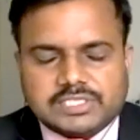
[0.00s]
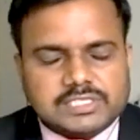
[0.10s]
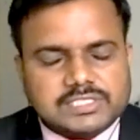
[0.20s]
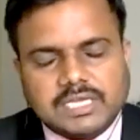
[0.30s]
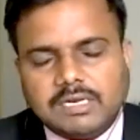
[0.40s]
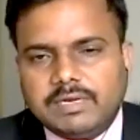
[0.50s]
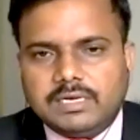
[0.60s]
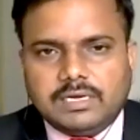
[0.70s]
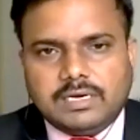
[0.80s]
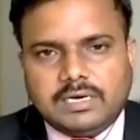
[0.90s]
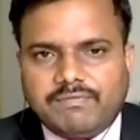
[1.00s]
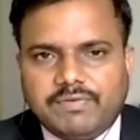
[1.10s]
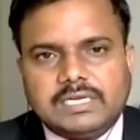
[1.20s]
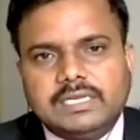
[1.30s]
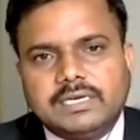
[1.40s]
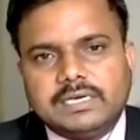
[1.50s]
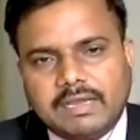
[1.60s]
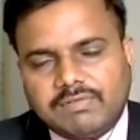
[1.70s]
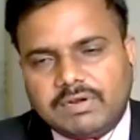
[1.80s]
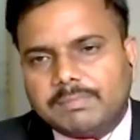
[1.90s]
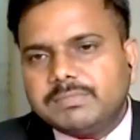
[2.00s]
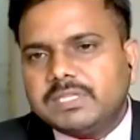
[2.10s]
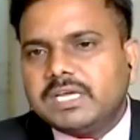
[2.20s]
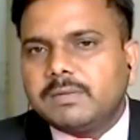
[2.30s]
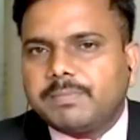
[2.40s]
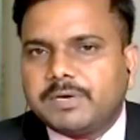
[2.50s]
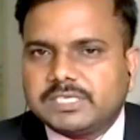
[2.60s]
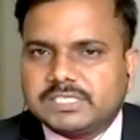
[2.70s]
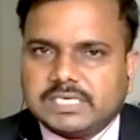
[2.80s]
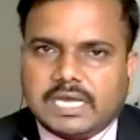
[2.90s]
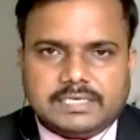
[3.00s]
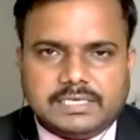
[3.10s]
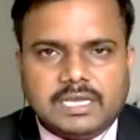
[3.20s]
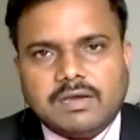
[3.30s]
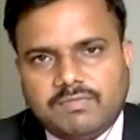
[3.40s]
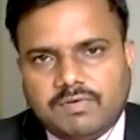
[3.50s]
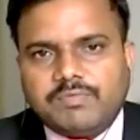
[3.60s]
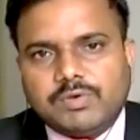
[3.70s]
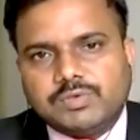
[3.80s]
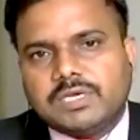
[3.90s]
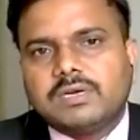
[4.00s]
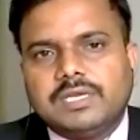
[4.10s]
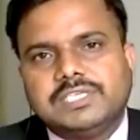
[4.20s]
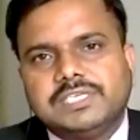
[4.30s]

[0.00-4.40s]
skill will definitely develop their personality for future engineers.